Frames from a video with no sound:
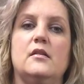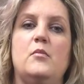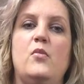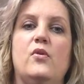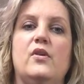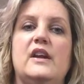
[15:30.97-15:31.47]

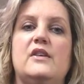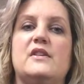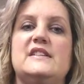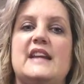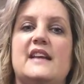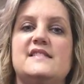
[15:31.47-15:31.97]
more
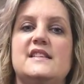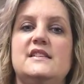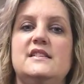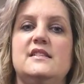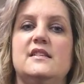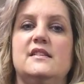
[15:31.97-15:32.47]

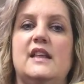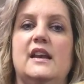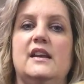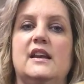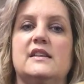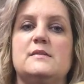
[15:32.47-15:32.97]
iridescent
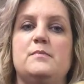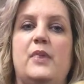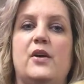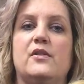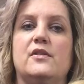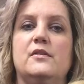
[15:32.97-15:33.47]
than its
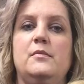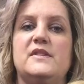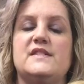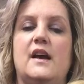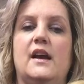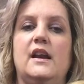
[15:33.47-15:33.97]
partner
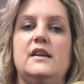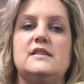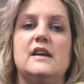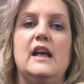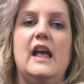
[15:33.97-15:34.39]
beside it.